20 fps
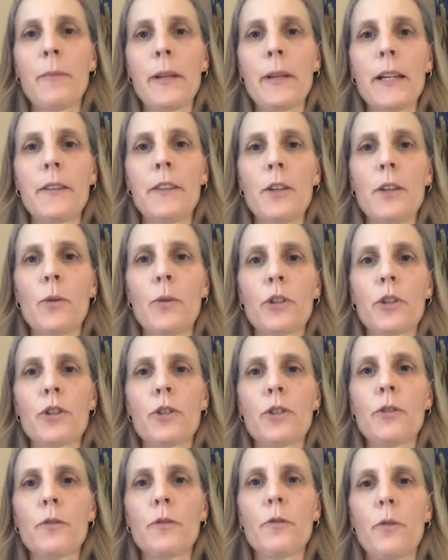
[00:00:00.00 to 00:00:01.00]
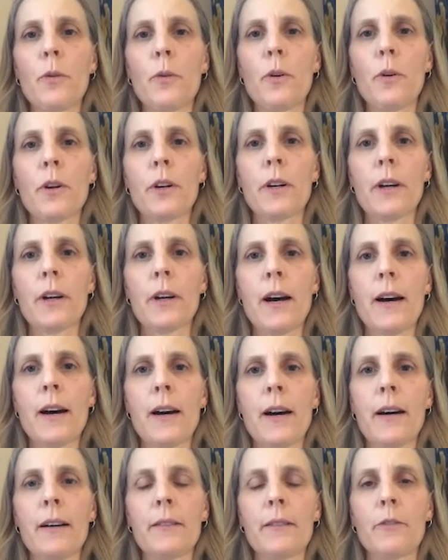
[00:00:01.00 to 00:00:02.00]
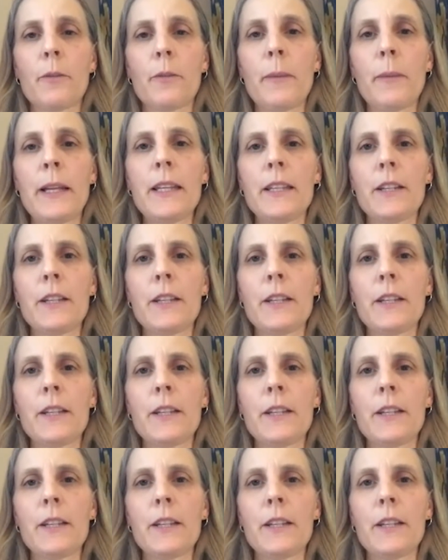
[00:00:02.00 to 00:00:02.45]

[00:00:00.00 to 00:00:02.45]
at the Orchard for many